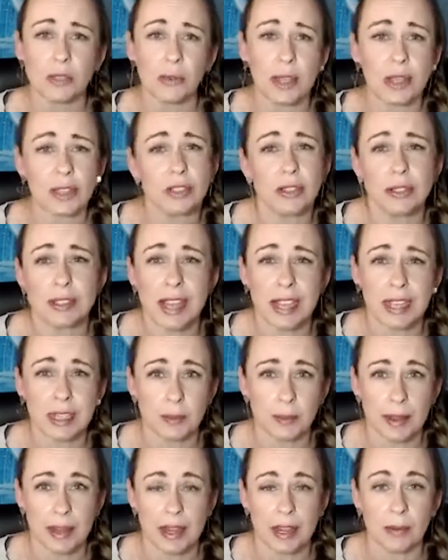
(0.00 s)
We also do tax
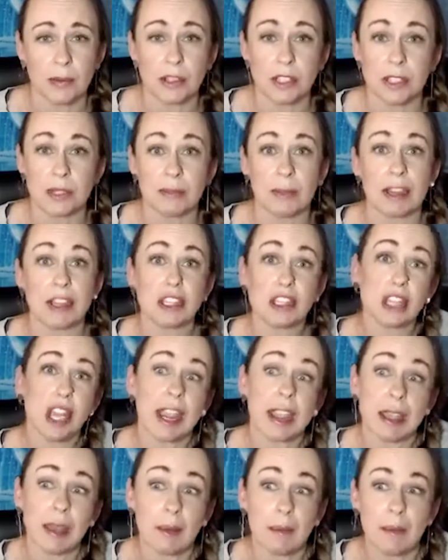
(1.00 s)
planning, which is my
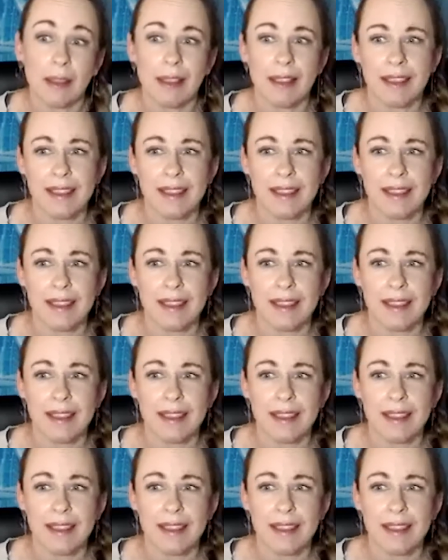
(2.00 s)
jam.